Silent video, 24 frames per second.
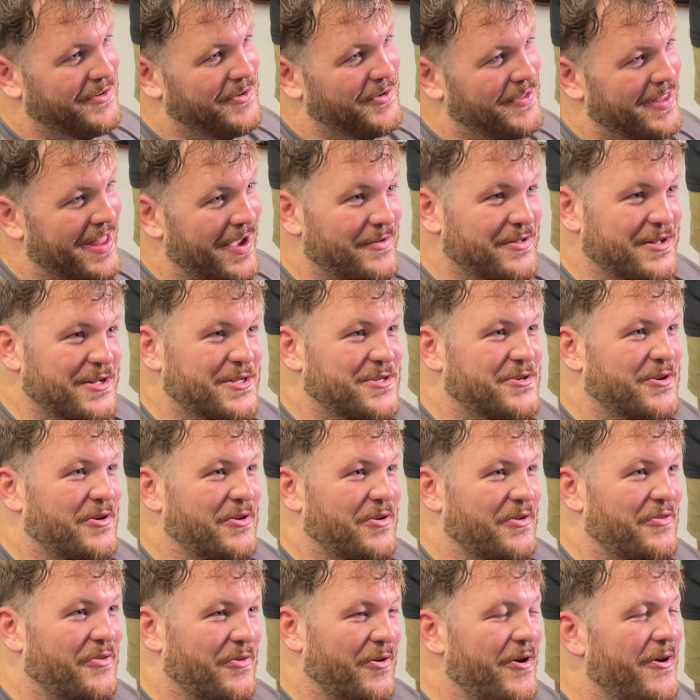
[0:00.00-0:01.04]
That was a
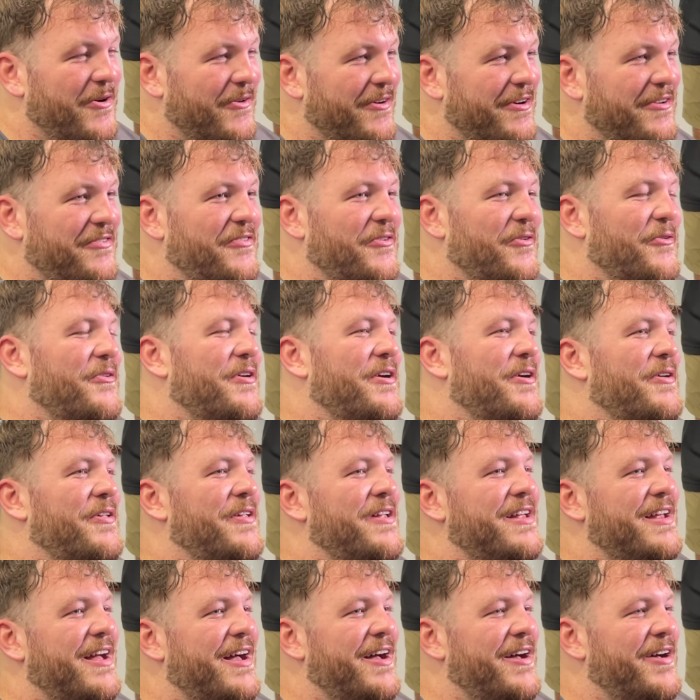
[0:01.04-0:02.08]
struggle for real.
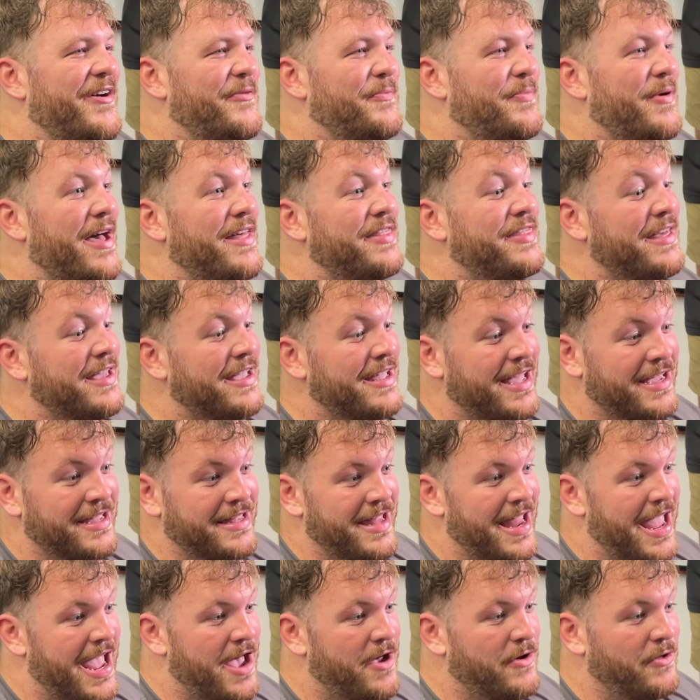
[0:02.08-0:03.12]
But I think like
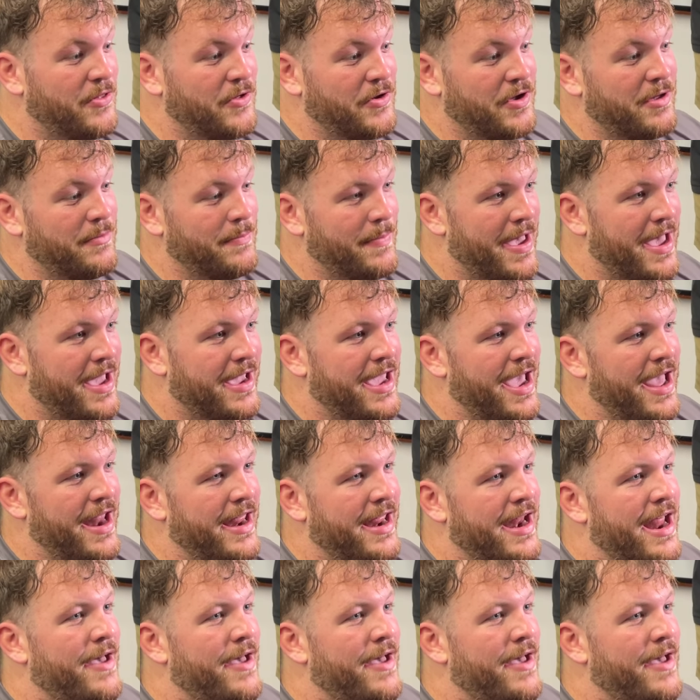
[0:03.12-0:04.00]
now looking back at it,